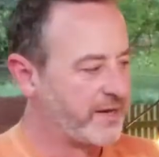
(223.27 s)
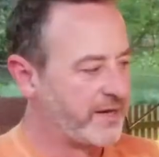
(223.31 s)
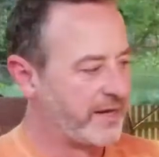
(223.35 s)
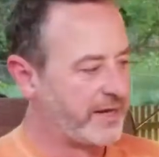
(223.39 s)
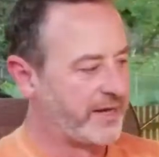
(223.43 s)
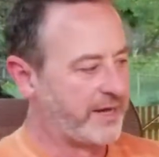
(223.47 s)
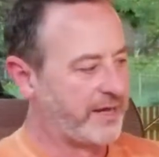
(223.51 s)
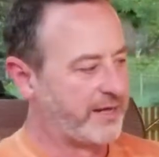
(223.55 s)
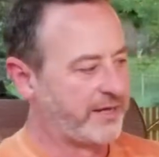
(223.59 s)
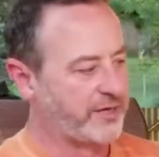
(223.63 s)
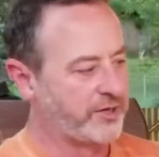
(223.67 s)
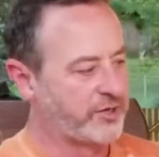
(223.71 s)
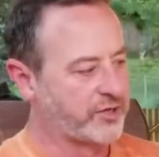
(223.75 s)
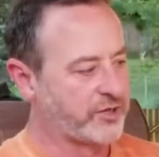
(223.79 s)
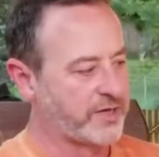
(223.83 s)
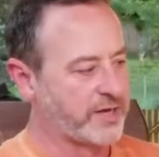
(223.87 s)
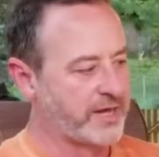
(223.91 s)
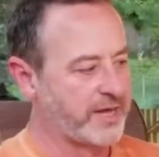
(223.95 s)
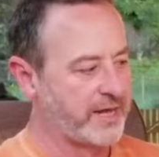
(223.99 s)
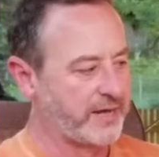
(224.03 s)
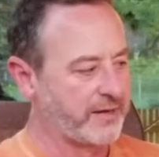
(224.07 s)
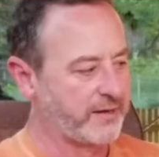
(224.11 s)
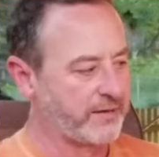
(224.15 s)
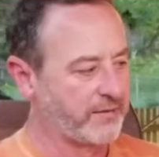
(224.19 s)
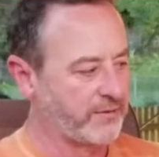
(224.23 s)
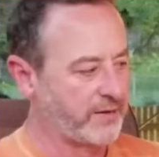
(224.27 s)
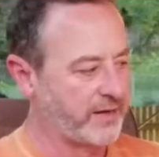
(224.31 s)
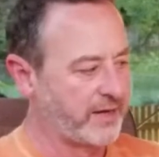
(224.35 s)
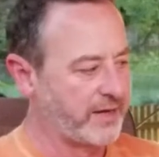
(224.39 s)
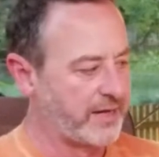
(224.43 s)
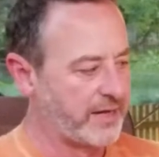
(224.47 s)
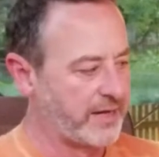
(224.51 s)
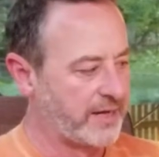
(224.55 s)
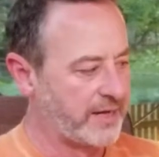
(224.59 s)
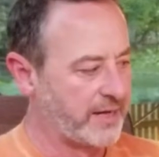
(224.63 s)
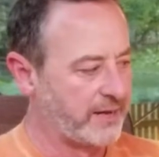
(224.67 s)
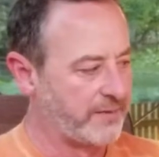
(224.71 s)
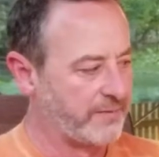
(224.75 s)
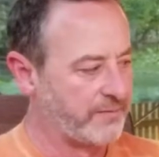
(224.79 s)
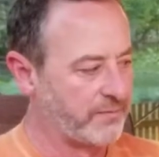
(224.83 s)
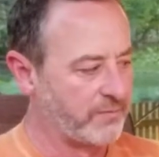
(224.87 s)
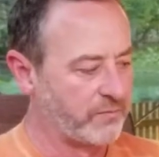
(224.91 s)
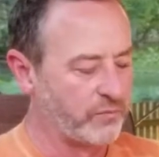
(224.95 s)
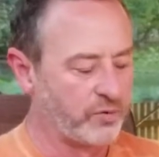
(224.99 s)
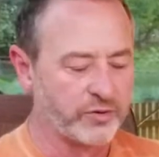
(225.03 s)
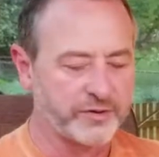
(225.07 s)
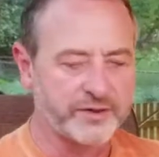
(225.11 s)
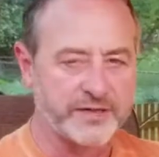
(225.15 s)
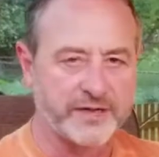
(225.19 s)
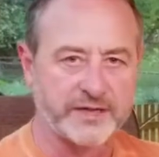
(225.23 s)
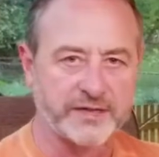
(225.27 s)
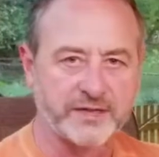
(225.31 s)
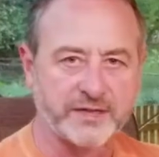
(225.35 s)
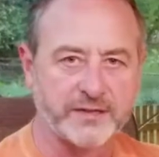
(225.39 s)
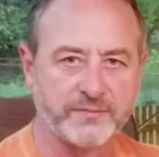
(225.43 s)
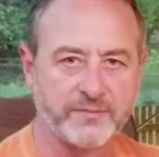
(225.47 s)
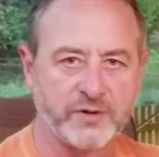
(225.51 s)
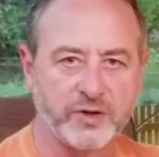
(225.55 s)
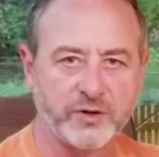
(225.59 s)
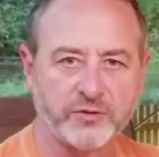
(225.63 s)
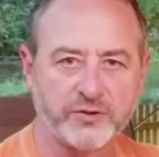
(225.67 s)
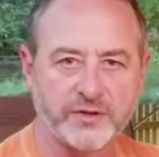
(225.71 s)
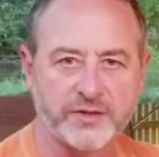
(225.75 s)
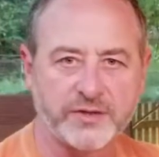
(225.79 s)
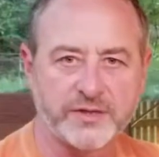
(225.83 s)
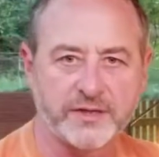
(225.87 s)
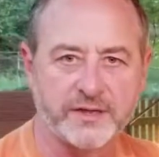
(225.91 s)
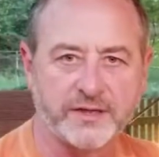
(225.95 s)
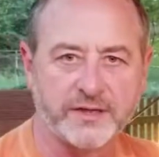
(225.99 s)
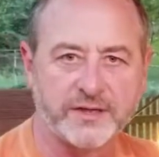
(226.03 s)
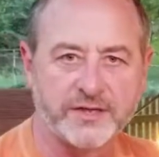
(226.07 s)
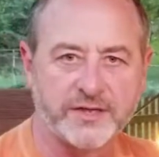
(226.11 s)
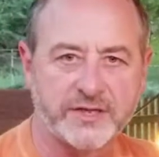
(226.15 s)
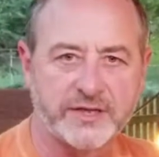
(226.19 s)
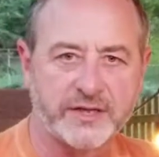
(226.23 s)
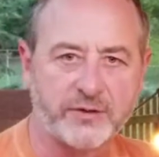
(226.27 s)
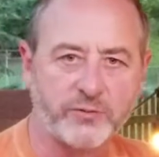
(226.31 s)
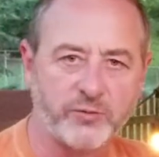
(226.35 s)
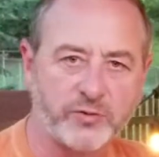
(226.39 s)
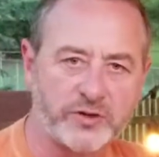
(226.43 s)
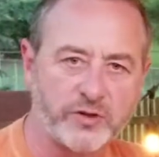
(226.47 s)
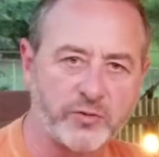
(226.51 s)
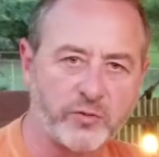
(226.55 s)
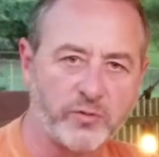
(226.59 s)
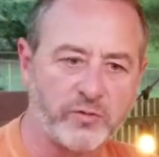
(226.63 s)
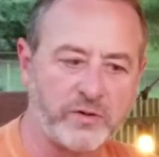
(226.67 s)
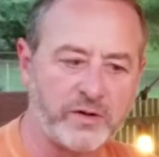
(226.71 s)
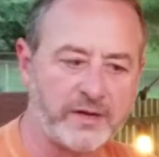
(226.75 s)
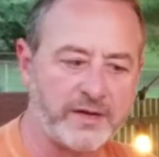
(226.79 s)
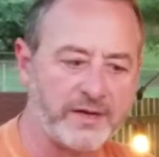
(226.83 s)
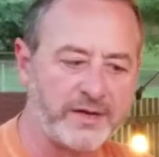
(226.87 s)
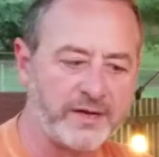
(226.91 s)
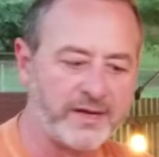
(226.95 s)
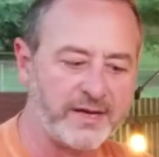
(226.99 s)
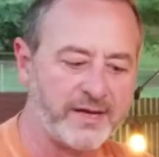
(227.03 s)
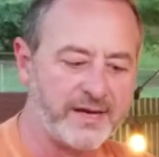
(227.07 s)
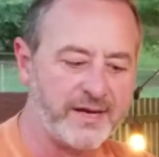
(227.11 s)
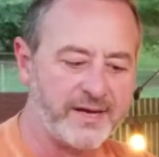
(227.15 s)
And each day we'll take some notes and see which one